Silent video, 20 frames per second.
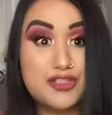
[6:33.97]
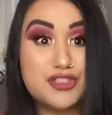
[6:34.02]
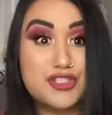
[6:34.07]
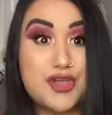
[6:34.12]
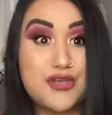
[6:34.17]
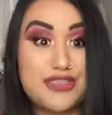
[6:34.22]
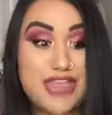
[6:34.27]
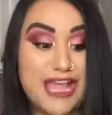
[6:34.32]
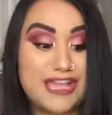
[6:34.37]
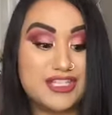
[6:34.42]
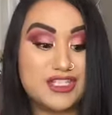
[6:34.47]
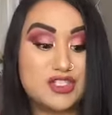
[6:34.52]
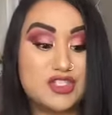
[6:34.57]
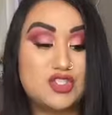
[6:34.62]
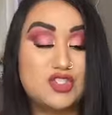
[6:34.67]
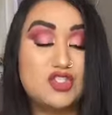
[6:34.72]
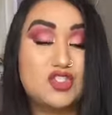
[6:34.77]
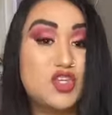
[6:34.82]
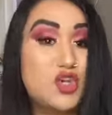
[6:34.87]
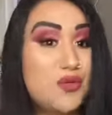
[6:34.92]
so that's
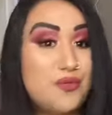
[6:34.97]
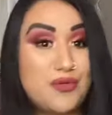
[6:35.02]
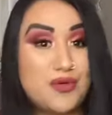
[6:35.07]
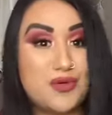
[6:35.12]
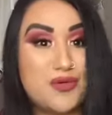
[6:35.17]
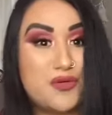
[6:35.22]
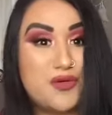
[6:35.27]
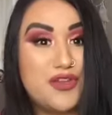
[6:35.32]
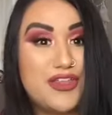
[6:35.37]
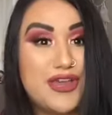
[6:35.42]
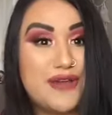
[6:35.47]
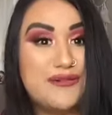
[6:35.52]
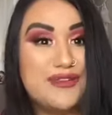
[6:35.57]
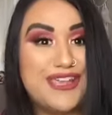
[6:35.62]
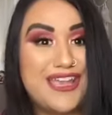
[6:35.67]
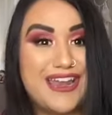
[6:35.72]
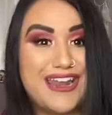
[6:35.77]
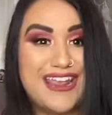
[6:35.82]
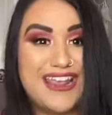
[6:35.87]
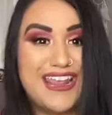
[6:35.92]
super cool that we
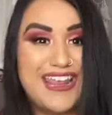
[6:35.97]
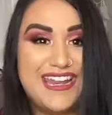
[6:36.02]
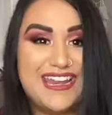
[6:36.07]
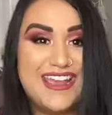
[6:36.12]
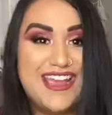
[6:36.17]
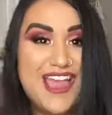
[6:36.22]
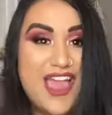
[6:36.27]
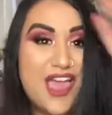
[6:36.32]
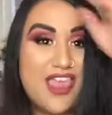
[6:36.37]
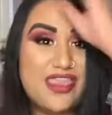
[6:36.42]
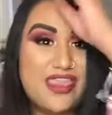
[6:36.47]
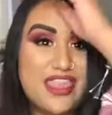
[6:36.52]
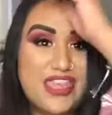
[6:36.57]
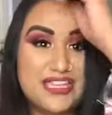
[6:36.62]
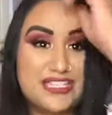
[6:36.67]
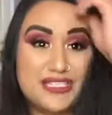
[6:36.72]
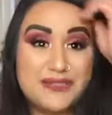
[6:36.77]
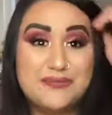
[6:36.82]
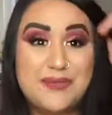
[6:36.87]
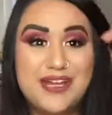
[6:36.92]
get it in
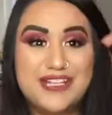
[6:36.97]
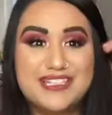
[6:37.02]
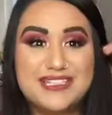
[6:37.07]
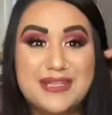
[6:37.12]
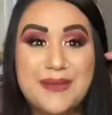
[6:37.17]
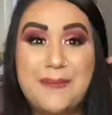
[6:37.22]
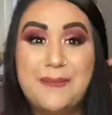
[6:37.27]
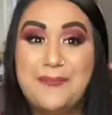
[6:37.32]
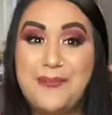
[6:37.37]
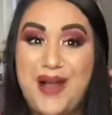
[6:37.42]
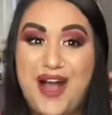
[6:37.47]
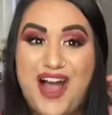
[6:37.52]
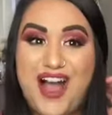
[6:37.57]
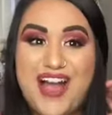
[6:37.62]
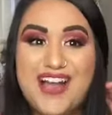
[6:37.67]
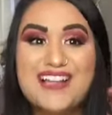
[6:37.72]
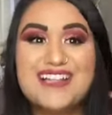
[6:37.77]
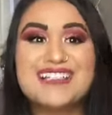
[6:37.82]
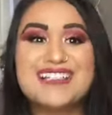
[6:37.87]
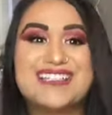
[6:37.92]
this month's
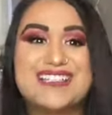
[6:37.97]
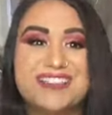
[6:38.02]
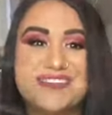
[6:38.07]
box.